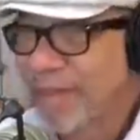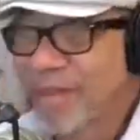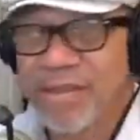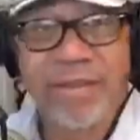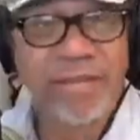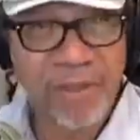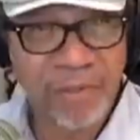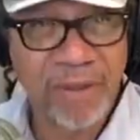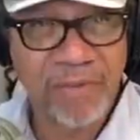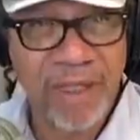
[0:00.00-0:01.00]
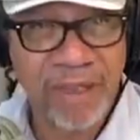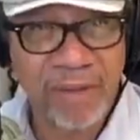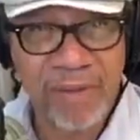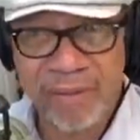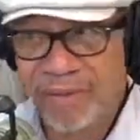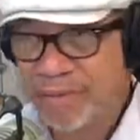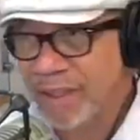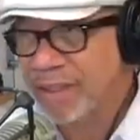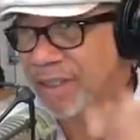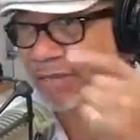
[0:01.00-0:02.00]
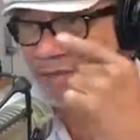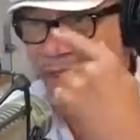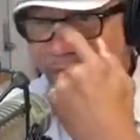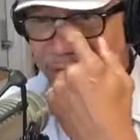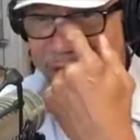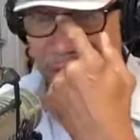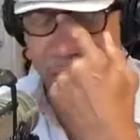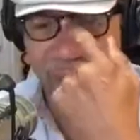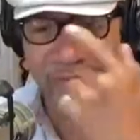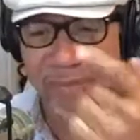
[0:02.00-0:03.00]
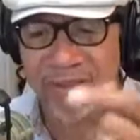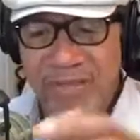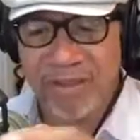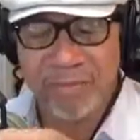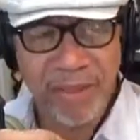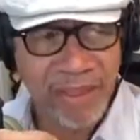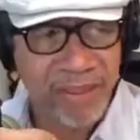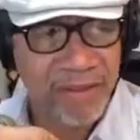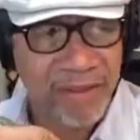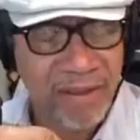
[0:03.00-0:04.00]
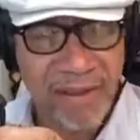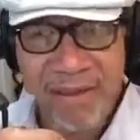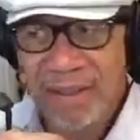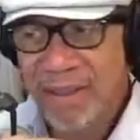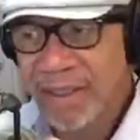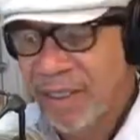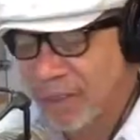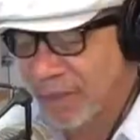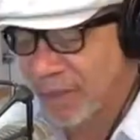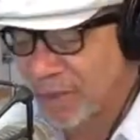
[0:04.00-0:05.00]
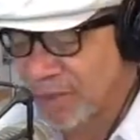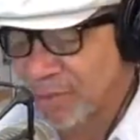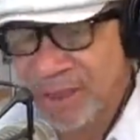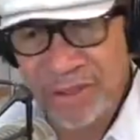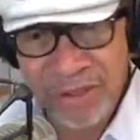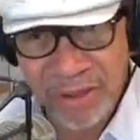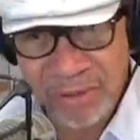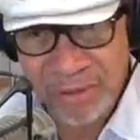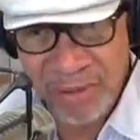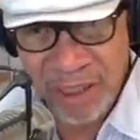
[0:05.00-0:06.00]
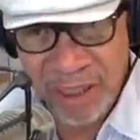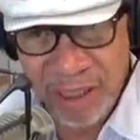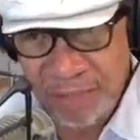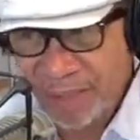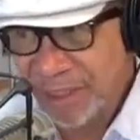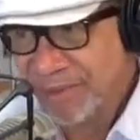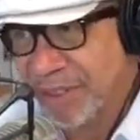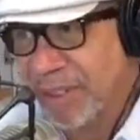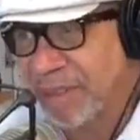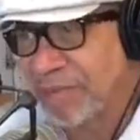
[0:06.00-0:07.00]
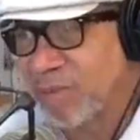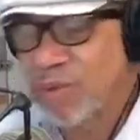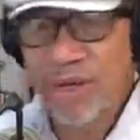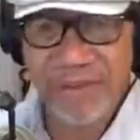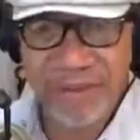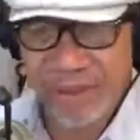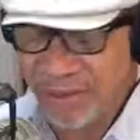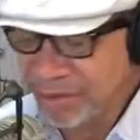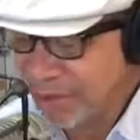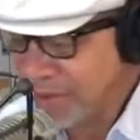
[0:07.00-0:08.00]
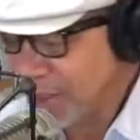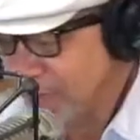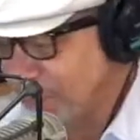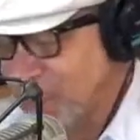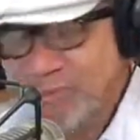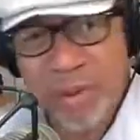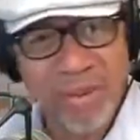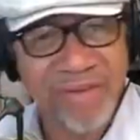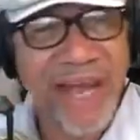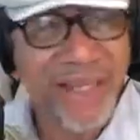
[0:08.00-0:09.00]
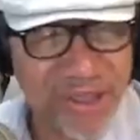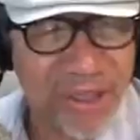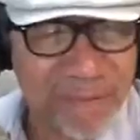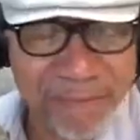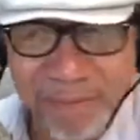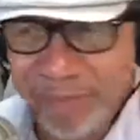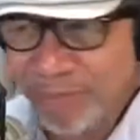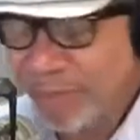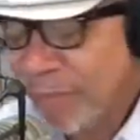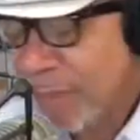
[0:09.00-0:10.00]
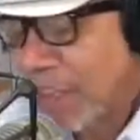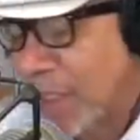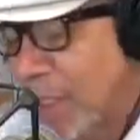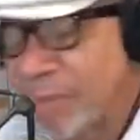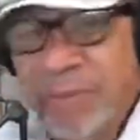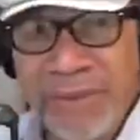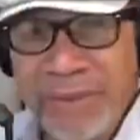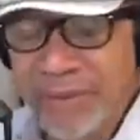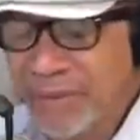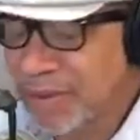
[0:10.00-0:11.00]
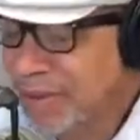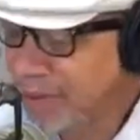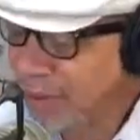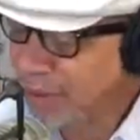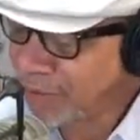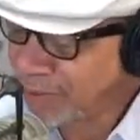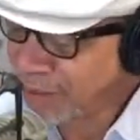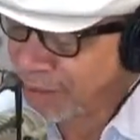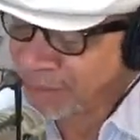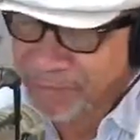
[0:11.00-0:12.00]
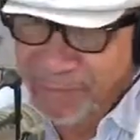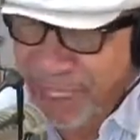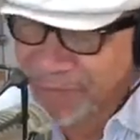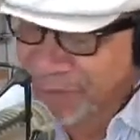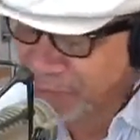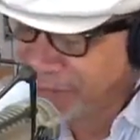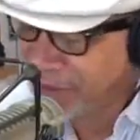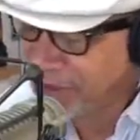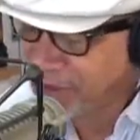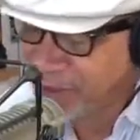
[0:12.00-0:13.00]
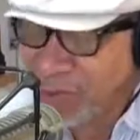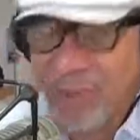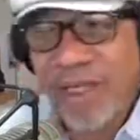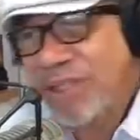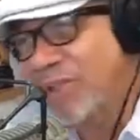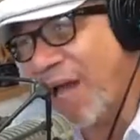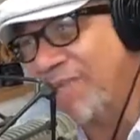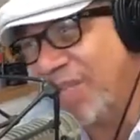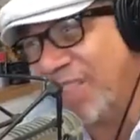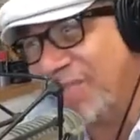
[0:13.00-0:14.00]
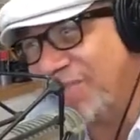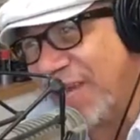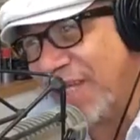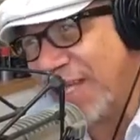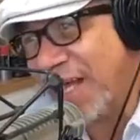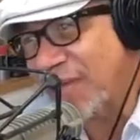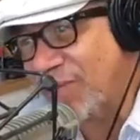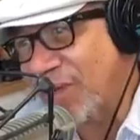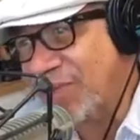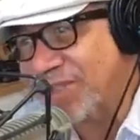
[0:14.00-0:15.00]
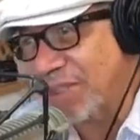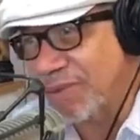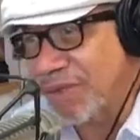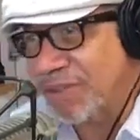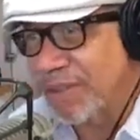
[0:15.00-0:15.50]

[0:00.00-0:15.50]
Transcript: You heard me right. Quotas. I think Ronald Reagan would have been very pleased. There was much ado about the quotas during the affirmative action pursuits. So African Americans, I've yet to find out what was the quota.